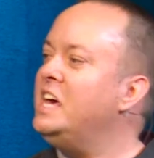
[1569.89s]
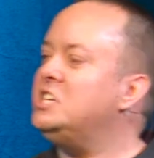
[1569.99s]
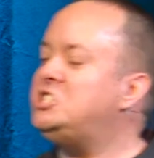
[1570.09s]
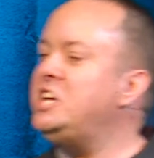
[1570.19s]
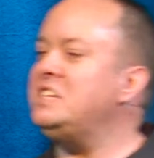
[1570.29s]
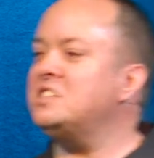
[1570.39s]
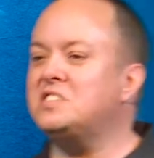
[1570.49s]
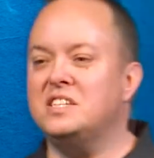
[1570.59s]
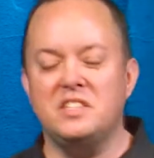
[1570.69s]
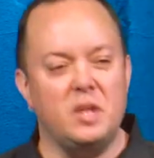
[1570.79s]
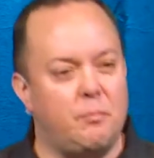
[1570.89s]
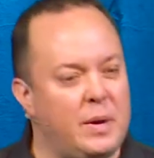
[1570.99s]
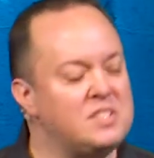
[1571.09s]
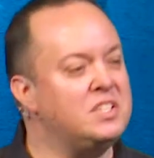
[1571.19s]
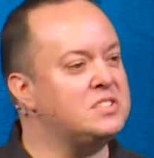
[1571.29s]
Jesus is in the
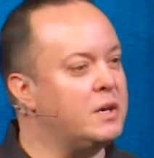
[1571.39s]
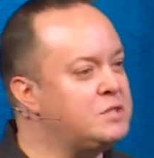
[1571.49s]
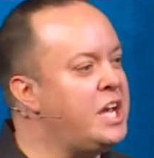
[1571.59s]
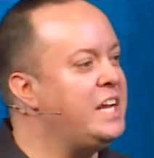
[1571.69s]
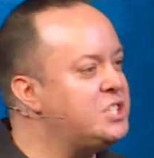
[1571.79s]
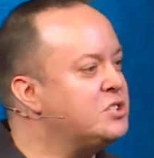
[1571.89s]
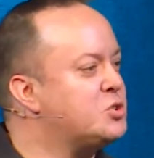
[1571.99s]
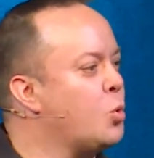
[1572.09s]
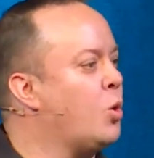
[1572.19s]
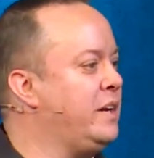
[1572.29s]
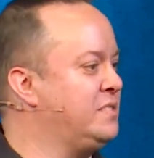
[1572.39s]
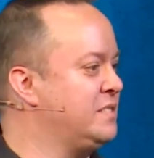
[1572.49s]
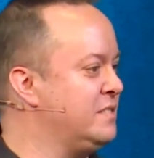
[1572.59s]
business of changing stories.